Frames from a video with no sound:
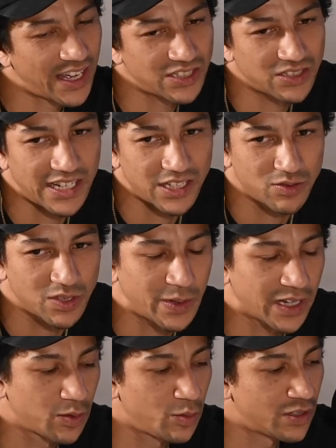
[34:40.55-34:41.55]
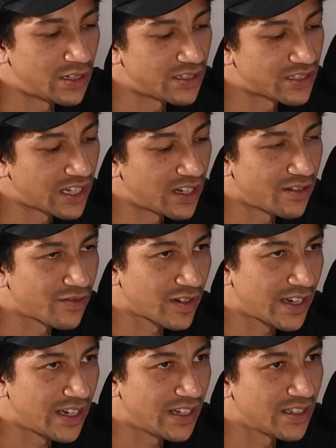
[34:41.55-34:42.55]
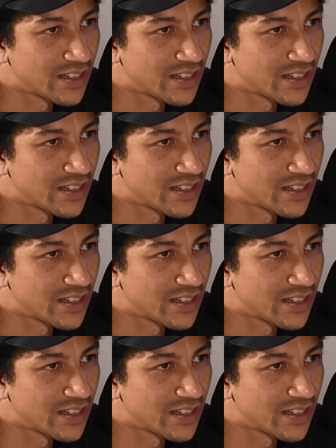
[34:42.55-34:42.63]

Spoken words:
That's respectable in itself, right?